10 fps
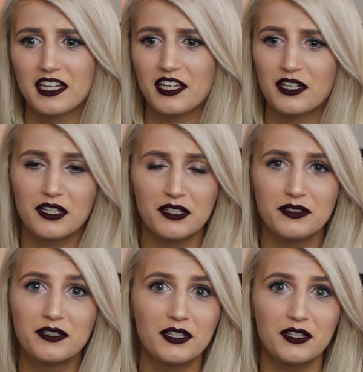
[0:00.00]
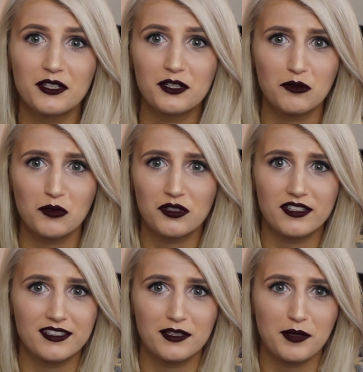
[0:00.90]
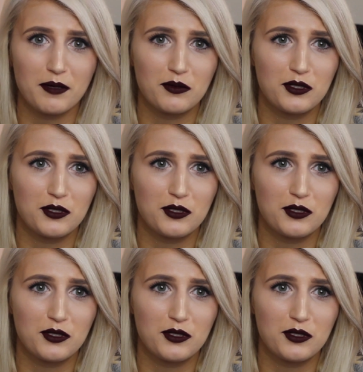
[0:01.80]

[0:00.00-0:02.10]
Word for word: you know, the normal thing that people